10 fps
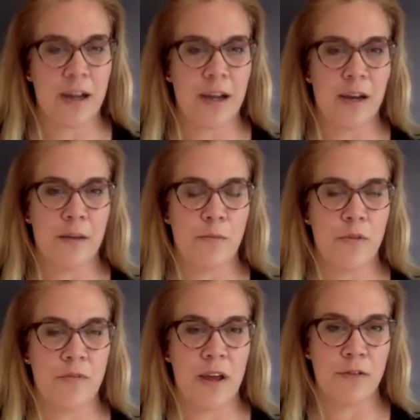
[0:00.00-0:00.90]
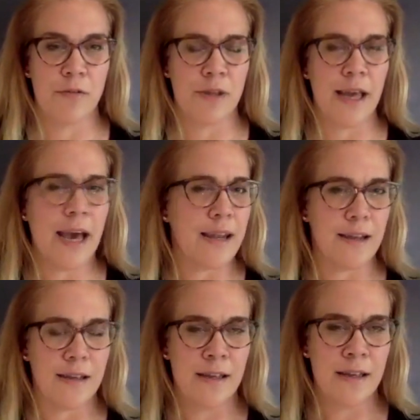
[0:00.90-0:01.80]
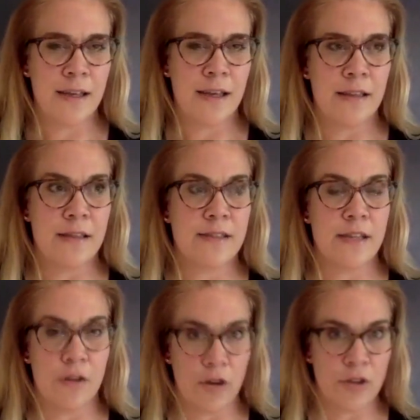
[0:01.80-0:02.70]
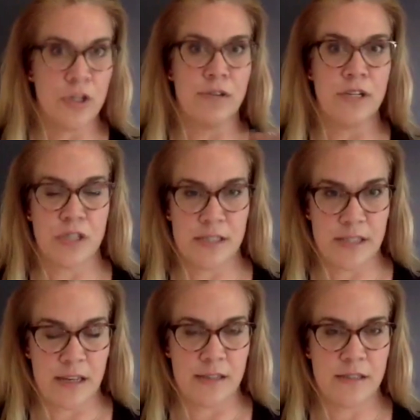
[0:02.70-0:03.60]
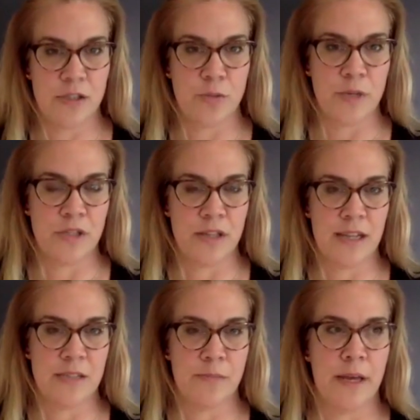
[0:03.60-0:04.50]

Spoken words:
Never really had a, in our generations, a situation that has